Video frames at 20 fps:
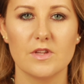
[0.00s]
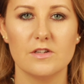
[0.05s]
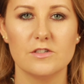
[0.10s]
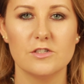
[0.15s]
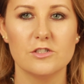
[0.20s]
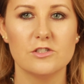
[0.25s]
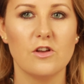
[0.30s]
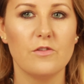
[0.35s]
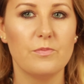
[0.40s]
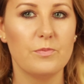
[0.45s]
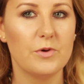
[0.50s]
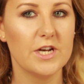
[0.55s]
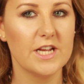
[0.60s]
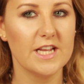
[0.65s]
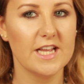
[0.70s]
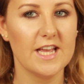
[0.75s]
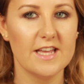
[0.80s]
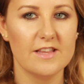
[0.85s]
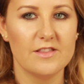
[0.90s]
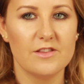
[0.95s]
just sort of
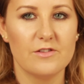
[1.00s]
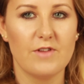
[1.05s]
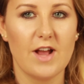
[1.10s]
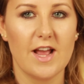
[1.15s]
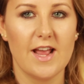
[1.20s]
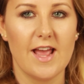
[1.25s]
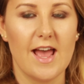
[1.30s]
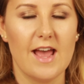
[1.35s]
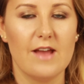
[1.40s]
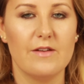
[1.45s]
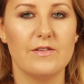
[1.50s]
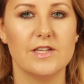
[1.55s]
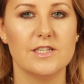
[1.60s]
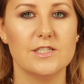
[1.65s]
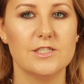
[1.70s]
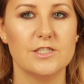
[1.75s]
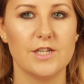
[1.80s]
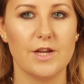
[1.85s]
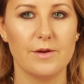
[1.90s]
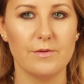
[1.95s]
putting it in the right
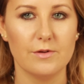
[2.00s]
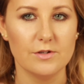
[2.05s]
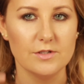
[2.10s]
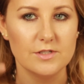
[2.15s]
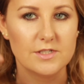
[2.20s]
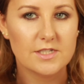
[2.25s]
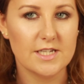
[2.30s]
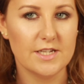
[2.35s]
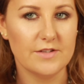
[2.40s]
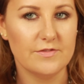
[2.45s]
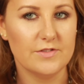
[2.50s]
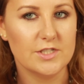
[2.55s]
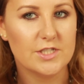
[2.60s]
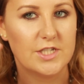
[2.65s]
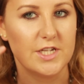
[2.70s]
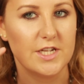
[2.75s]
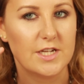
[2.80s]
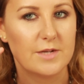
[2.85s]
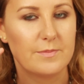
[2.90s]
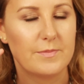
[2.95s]
areas, you know, underneath your
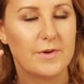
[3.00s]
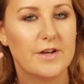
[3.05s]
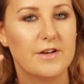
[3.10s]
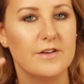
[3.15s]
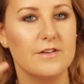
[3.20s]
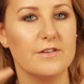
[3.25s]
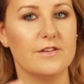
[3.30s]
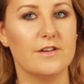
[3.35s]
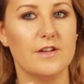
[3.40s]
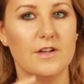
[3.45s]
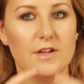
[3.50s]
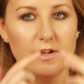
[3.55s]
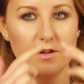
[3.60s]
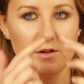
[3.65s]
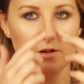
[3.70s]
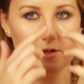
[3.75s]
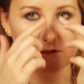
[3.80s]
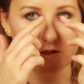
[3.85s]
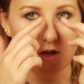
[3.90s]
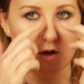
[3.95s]
cheekbone,
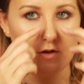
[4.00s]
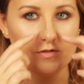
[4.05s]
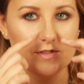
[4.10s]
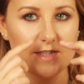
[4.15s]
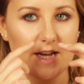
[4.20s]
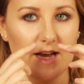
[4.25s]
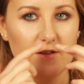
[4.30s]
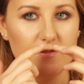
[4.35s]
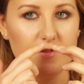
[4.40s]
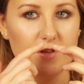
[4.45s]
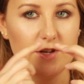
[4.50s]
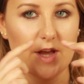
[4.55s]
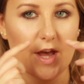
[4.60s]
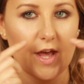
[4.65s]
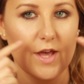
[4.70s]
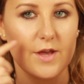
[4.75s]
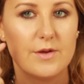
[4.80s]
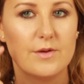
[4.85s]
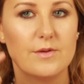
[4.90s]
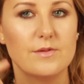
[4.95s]
sort of down the
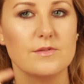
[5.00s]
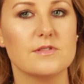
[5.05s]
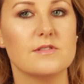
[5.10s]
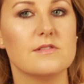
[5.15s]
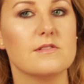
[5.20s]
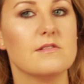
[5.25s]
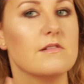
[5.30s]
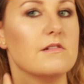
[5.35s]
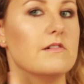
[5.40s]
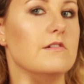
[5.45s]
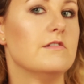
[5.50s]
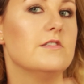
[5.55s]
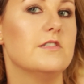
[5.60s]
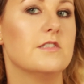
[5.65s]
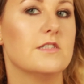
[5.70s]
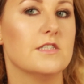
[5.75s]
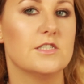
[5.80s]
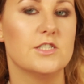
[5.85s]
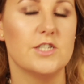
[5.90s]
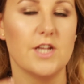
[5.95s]
nose, under
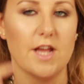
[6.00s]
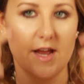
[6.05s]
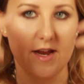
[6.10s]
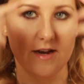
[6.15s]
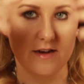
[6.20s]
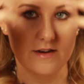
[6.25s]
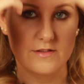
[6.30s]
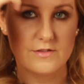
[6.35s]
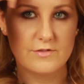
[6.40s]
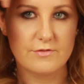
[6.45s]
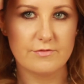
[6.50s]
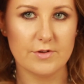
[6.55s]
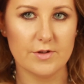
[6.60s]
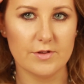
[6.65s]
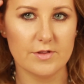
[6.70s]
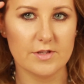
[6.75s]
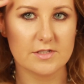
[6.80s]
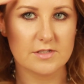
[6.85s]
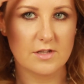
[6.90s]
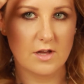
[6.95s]
the chin,
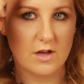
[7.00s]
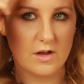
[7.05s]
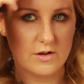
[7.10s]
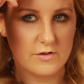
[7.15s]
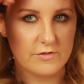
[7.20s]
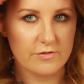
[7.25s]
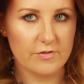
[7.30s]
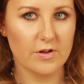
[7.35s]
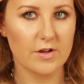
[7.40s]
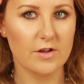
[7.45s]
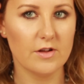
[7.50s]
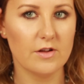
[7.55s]
through the sort of